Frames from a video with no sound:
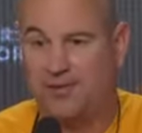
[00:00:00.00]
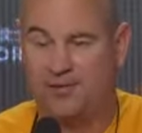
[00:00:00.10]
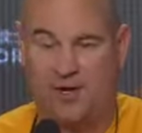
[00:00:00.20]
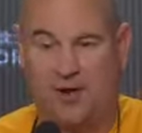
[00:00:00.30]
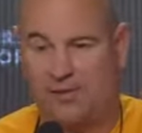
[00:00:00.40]

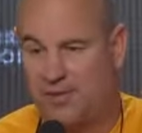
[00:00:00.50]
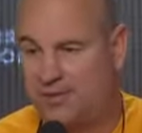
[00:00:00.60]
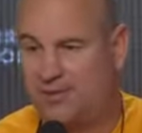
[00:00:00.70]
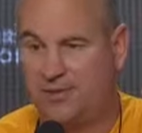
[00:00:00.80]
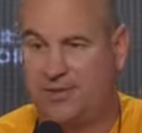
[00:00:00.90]
There's all
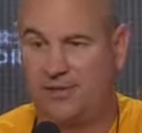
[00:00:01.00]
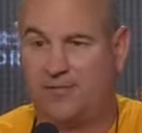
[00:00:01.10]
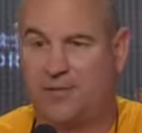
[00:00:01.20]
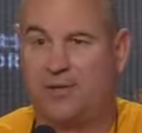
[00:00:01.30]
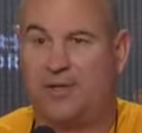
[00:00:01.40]
these
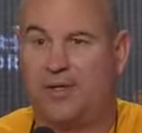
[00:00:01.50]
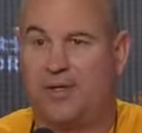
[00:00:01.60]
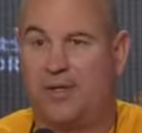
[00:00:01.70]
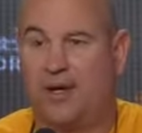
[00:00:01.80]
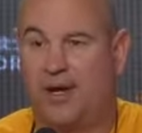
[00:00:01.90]
different
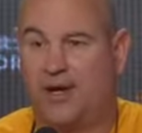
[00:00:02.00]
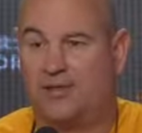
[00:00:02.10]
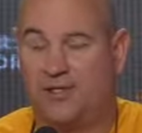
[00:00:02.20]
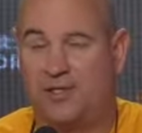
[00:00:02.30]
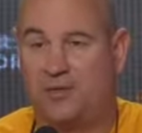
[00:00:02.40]

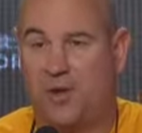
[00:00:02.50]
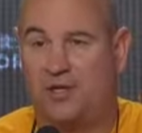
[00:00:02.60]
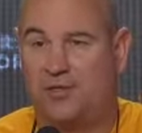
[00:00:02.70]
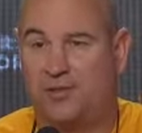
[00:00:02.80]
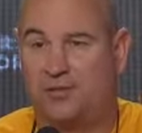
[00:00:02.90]

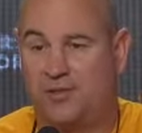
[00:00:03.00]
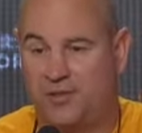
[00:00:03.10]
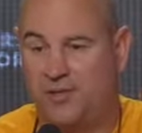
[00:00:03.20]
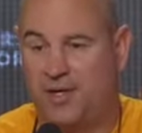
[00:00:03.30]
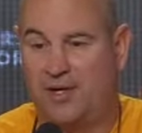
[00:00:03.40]
situations
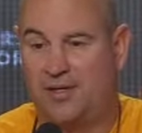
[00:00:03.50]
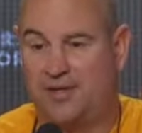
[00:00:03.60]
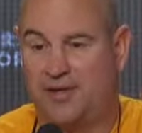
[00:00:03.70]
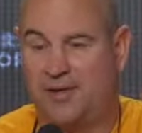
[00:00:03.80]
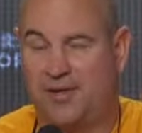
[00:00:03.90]

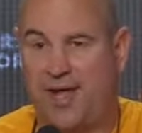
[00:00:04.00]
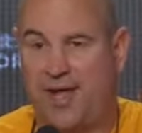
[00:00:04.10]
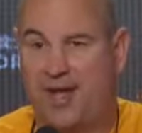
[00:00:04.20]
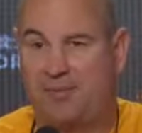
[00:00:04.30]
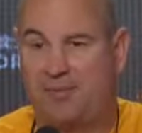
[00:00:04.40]
during the
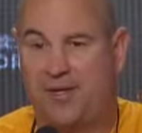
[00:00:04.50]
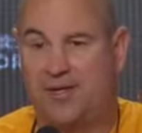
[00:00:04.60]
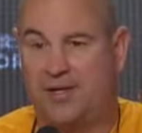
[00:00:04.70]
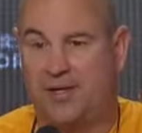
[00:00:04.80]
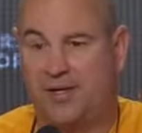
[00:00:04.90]
game that